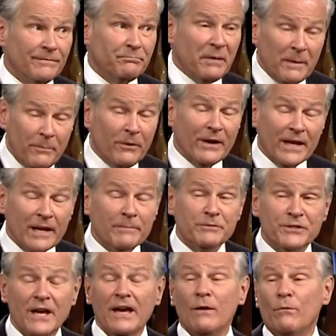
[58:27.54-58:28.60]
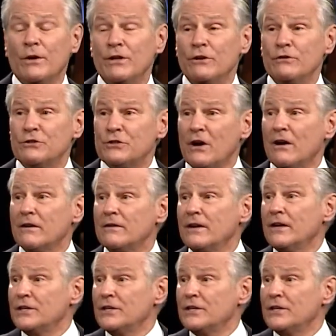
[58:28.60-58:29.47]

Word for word: People get upset when you start